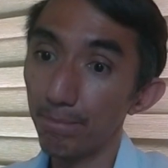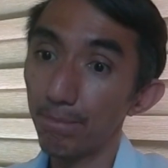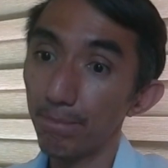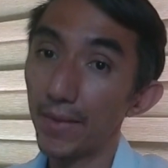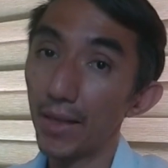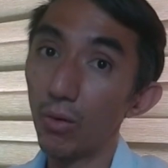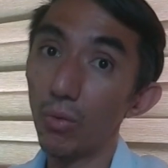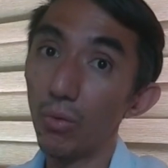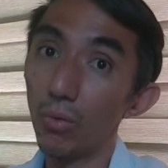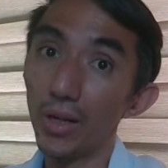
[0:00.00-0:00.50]

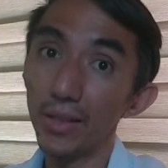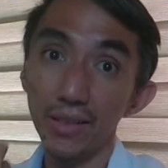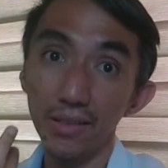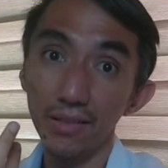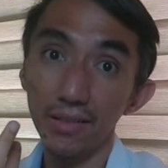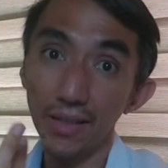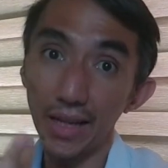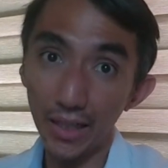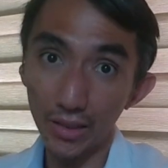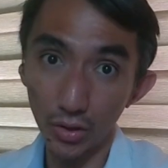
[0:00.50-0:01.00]
What this
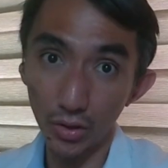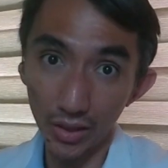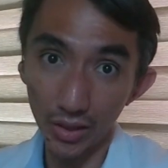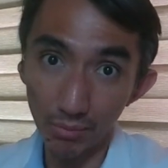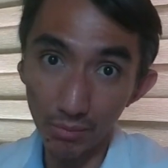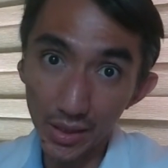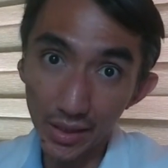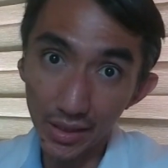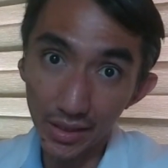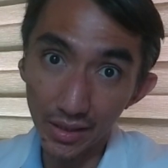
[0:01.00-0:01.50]
actually
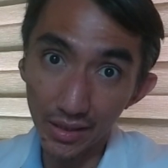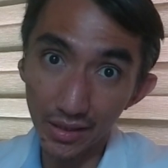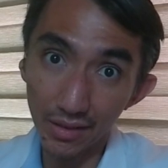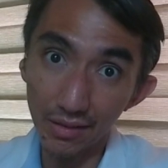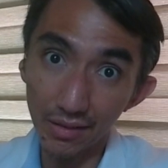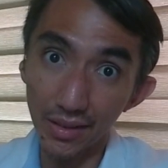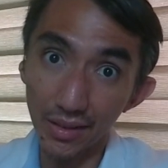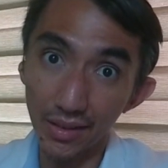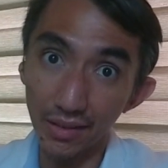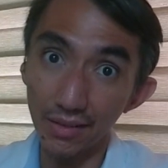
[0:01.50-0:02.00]

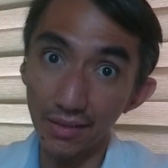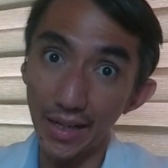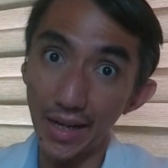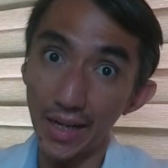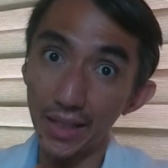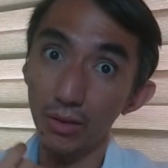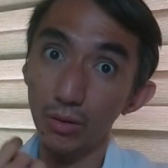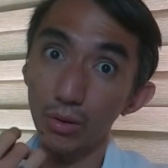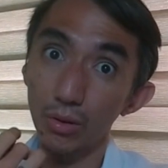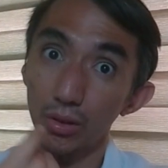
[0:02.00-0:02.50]
means is
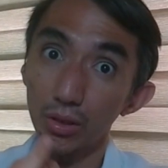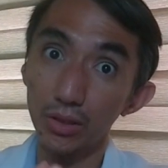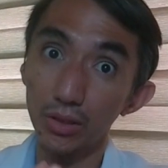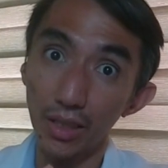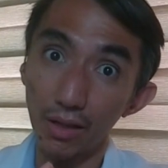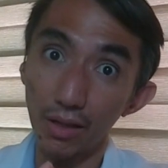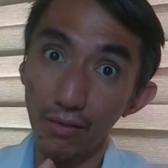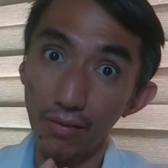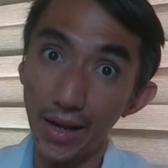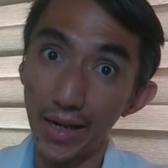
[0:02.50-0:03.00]
that
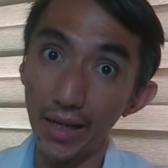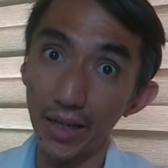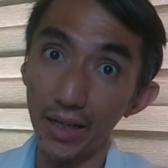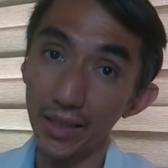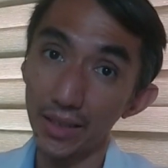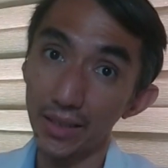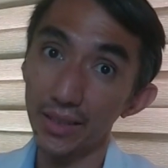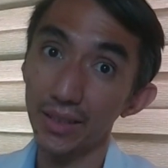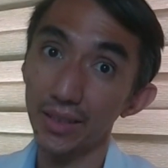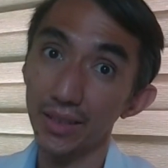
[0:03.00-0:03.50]

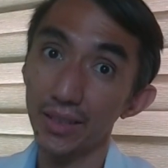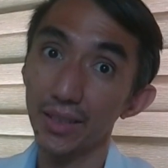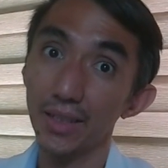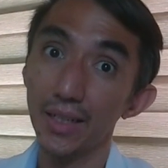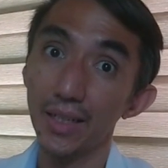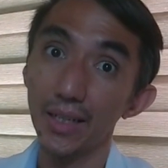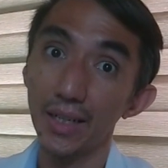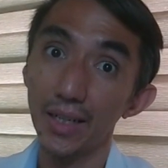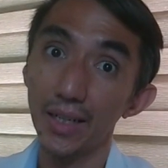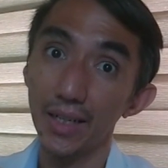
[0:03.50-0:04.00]
ultraviolet
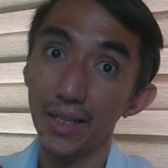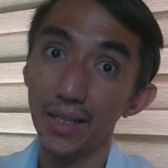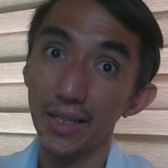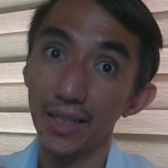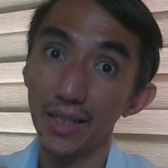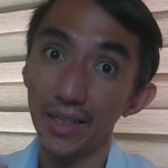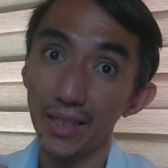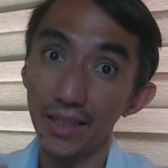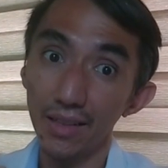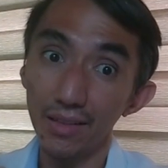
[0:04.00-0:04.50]

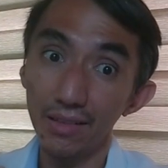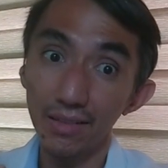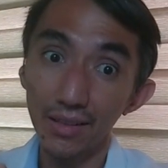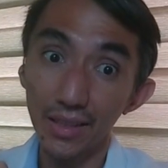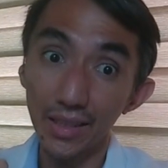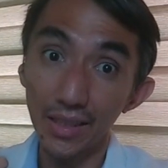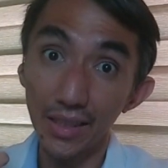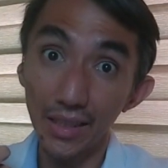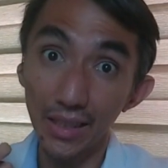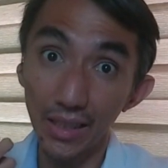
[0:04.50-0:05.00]

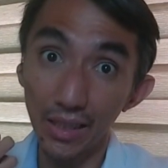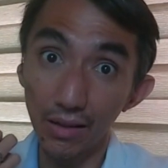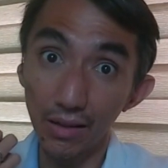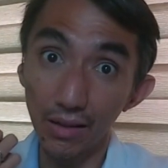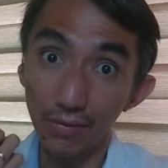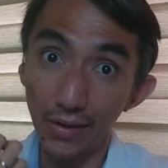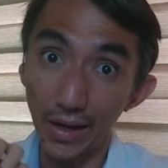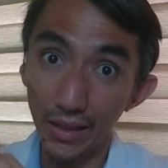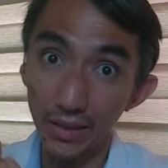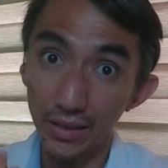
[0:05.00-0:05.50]
is in
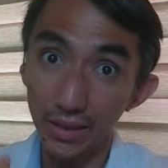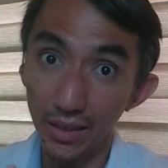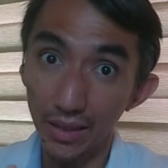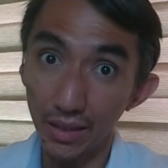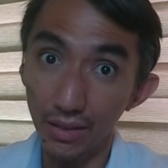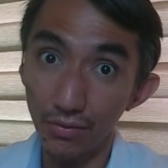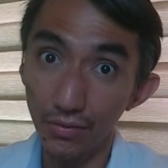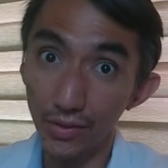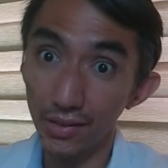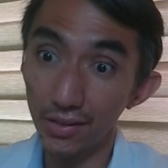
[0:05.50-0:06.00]
fact
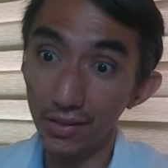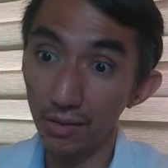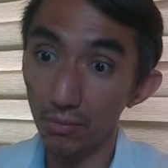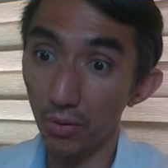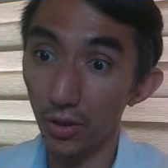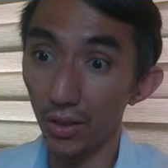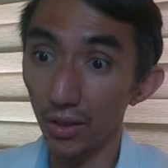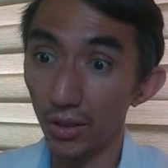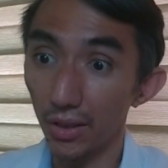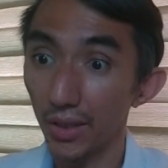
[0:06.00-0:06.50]

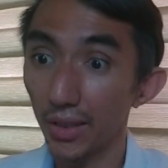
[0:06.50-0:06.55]
invisible.